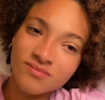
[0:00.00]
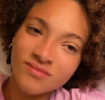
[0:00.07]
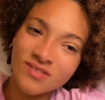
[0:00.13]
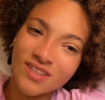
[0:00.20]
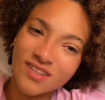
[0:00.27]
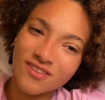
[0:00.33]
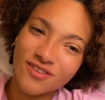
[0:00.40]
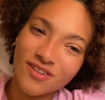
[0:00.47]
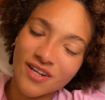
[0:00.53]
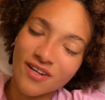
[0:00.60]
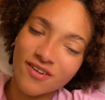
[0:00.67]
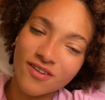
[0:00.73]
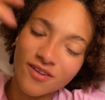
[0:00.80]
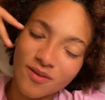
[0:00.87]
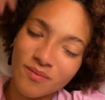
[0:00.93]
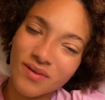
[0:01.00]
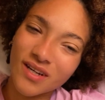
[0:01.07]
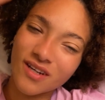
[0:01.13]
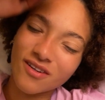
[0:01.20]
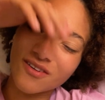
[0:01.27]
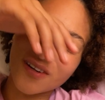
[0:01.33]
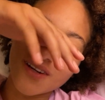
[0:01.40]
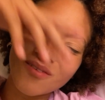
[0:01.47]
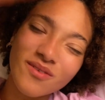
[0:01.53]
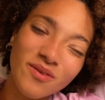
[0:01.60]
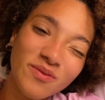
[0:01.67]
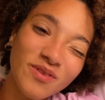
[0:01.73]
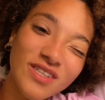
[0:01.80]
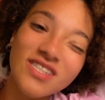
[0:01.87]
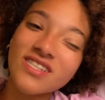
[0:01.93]
Like her carry-on bag, or I don't know
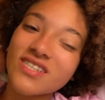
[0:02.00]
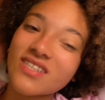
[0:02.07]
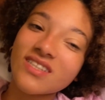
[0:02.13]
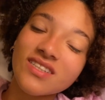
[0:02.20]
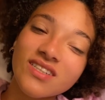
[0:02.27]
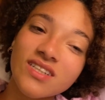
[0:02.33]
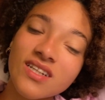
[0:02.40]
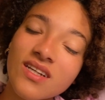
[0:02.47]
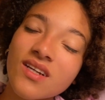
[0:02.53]
what she did.